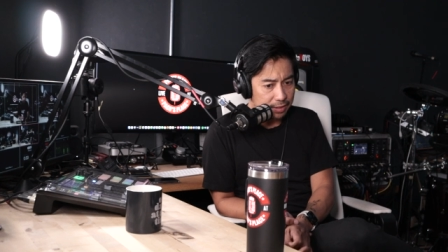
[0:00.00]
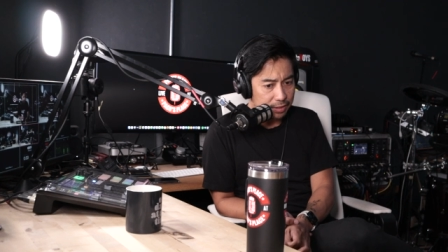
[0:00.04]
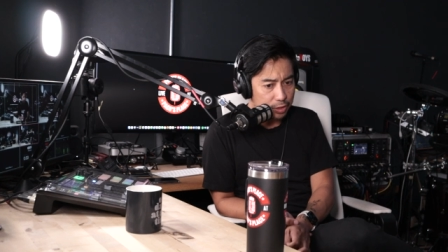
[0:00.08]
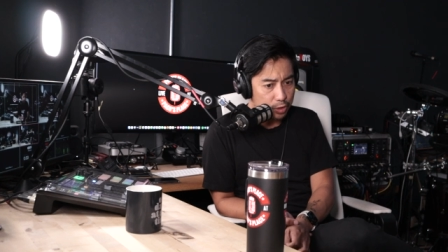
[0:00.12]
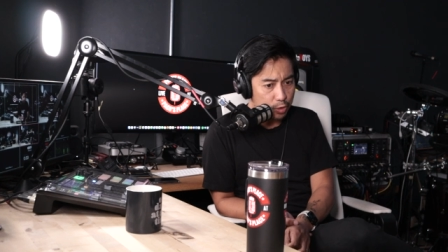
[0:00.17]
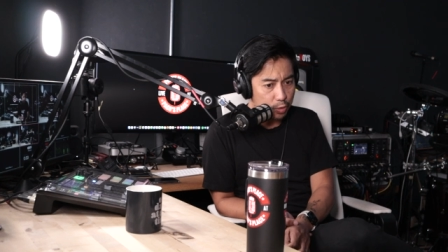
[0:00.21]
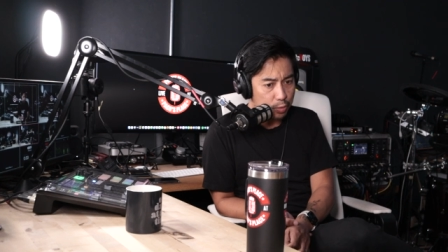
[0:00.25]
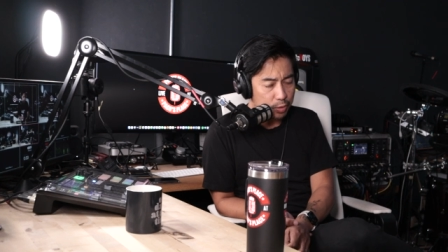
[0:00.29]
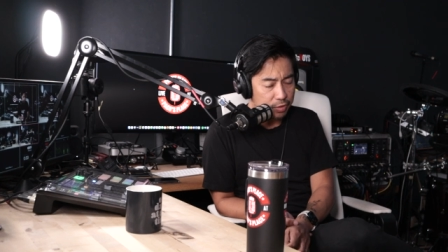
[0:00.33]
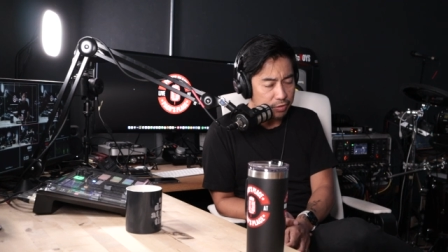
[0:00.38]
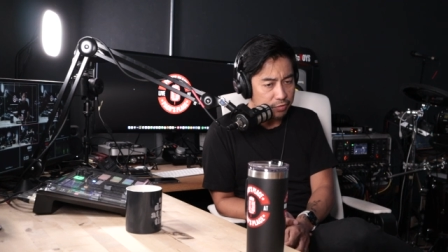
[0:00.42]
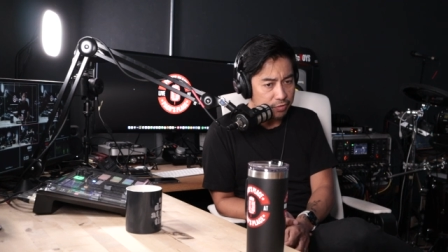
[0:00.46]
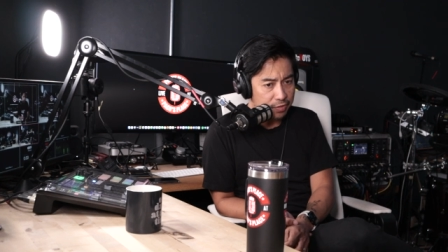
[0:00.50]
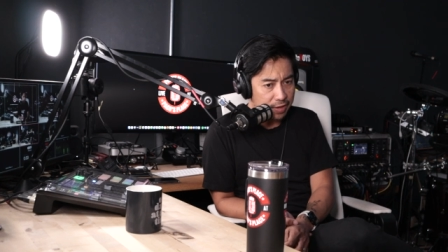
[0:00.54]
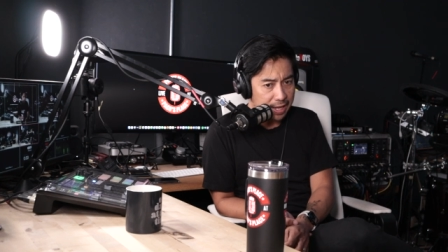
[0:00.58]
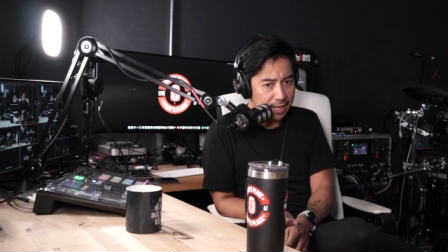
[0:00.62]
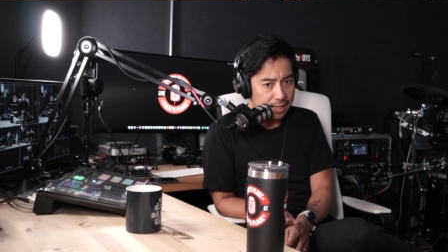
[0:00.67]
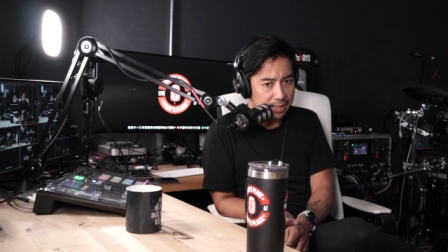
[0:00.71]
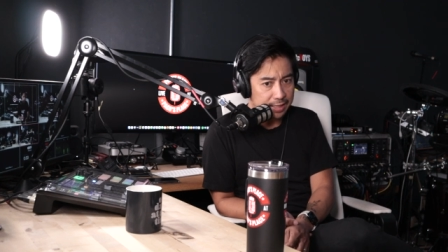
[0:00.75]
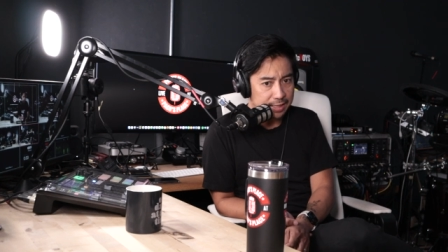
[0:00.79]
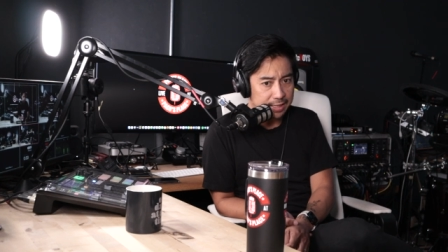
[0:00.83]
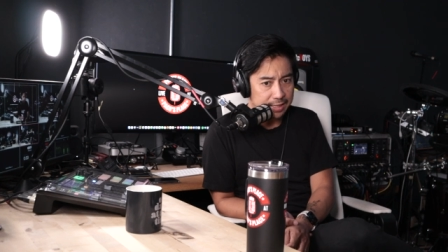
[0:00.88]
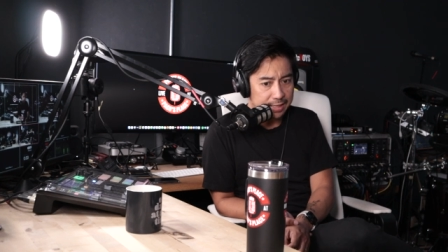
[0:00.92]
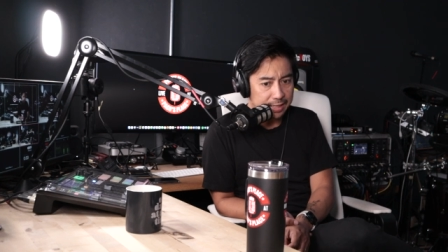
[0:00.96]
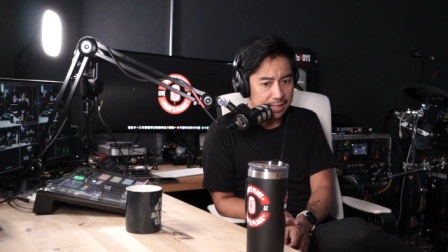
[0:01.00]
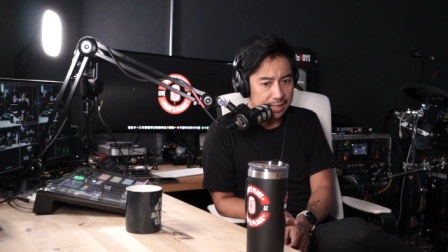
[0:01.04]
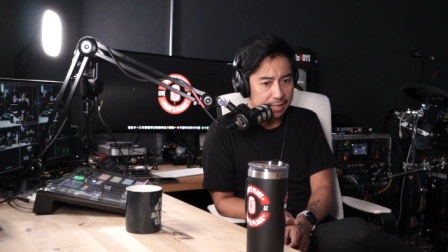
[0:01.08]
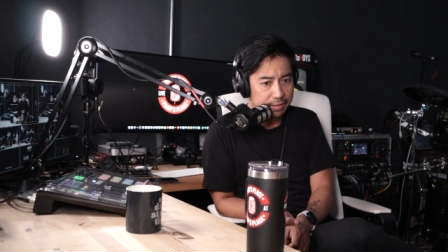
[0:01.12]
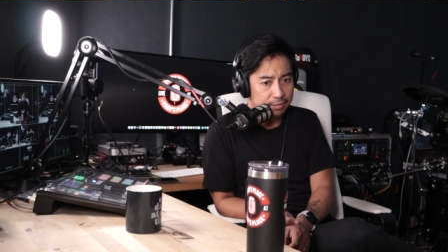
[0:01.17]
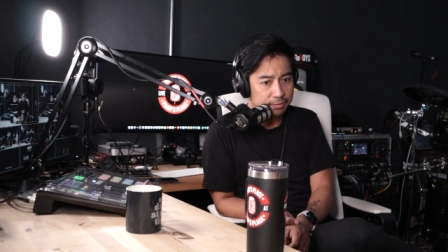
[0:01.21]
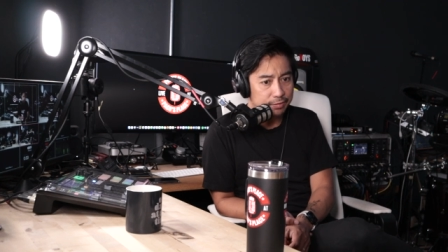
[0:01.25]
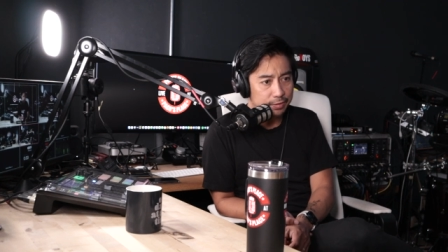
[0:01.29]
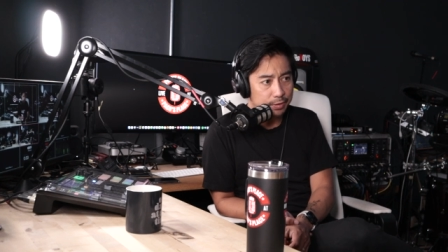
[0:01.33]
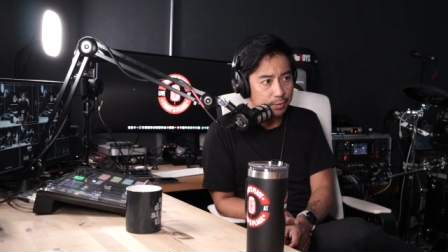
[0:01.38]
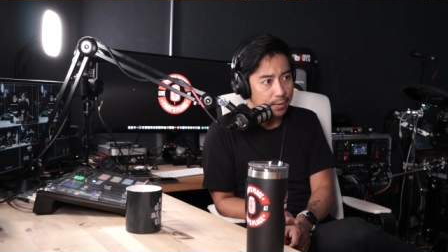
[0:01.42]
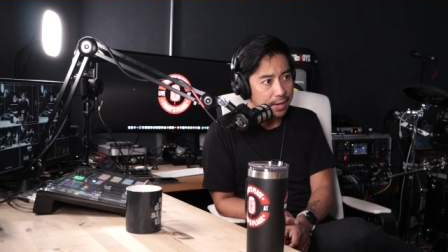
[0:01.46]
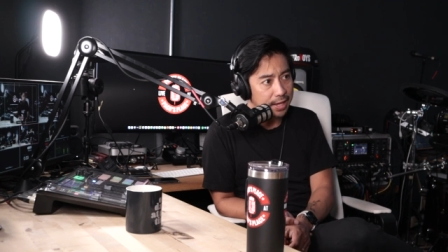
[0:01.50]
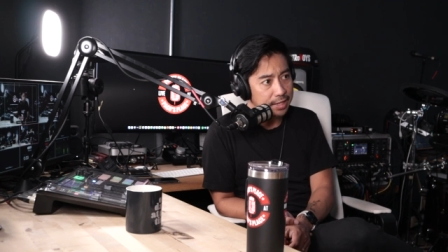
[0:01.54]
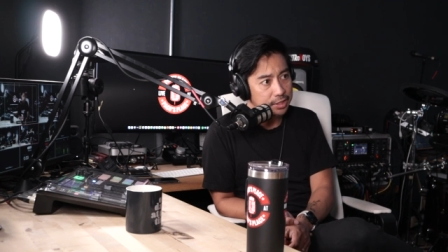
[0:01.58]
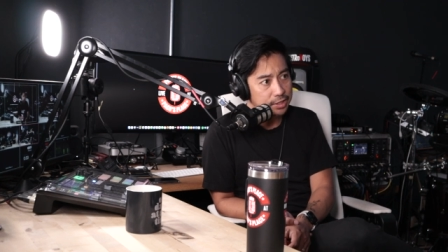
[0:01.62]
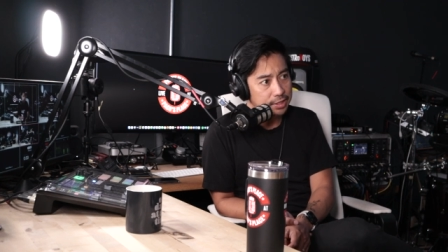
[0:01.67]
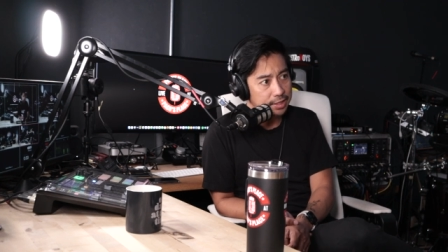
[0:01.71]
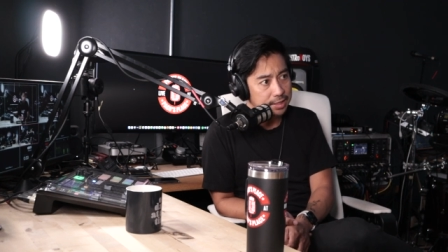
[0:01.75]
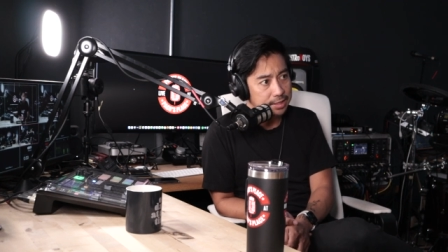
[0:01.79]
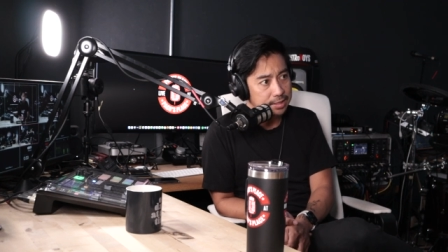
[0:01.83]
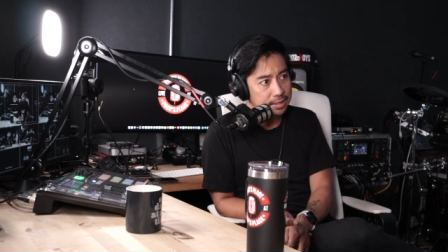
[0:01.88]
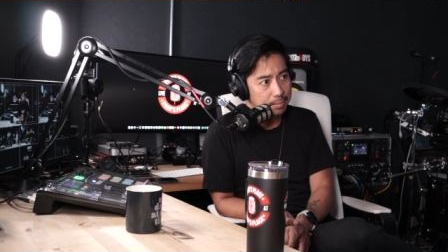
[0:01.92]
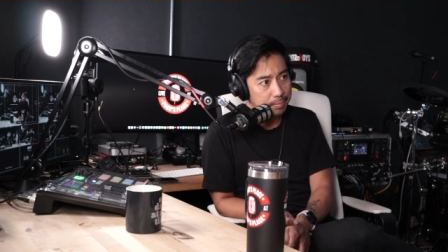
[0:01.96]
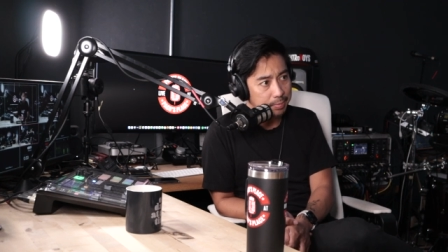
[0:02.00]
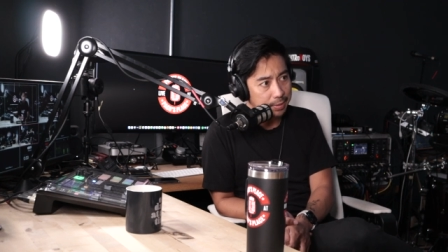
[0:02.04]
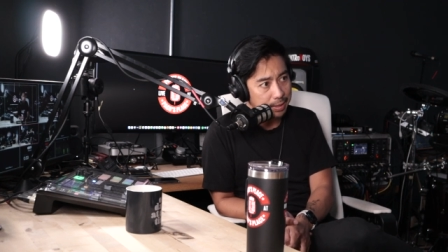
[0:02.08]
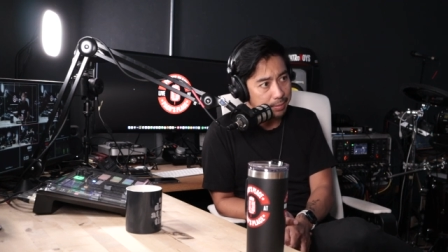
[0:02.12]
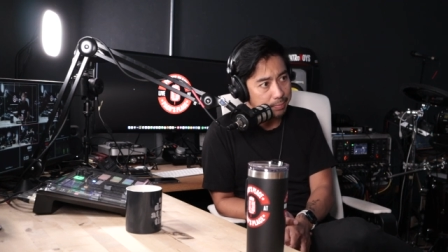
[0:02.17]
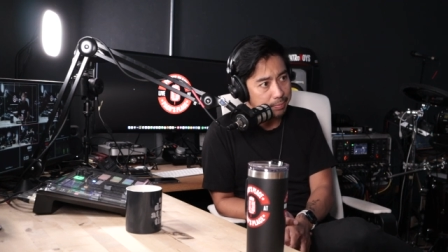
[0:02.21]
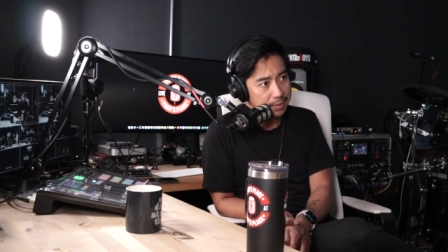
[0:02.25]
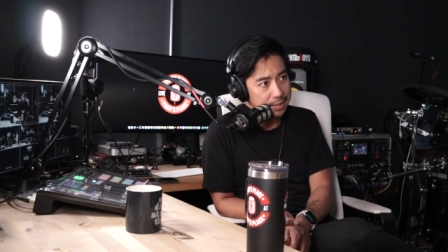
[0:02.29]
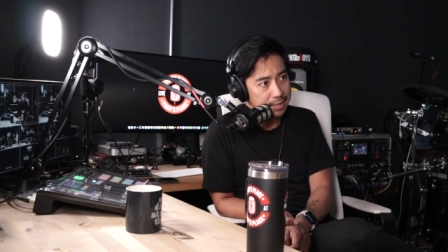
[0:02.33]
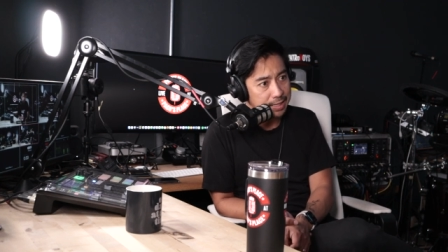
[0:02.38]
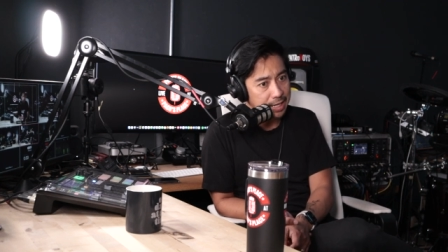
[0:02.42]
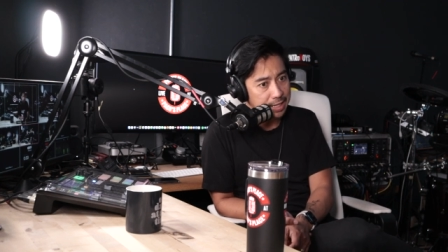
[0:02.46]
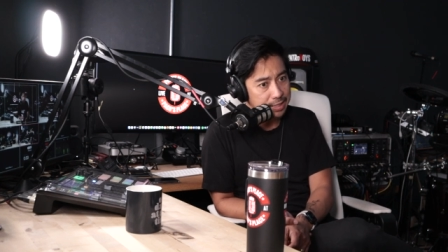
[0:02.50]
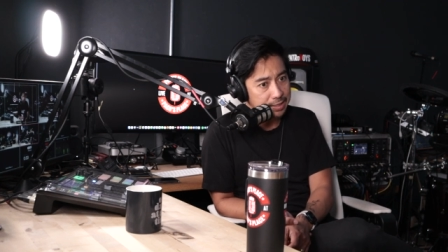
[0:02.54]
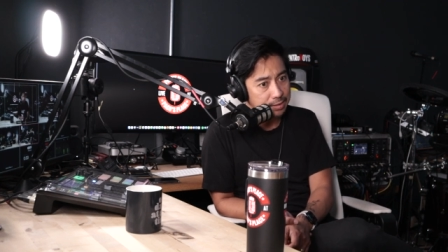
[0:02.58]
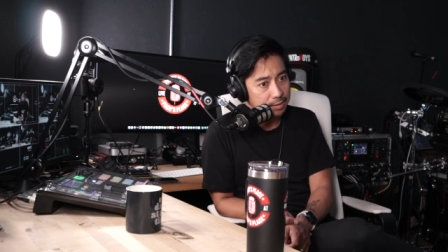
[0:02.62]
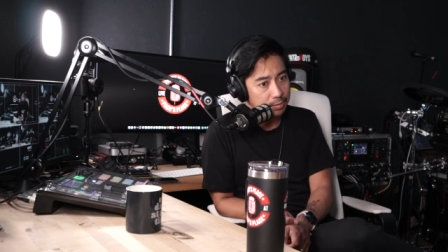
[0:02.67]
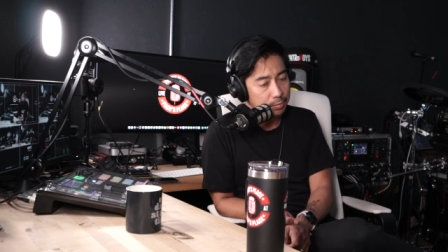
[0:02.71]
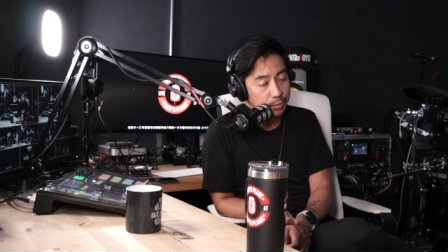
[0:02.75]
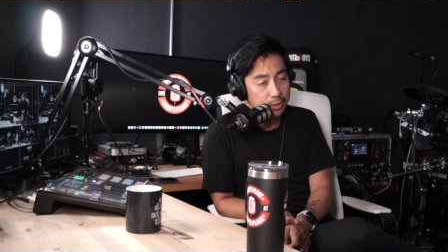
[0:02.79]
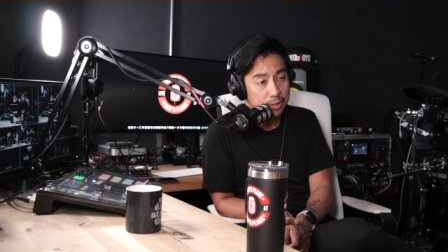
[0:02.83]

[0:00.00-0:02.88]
you were very influential sa Pilipinas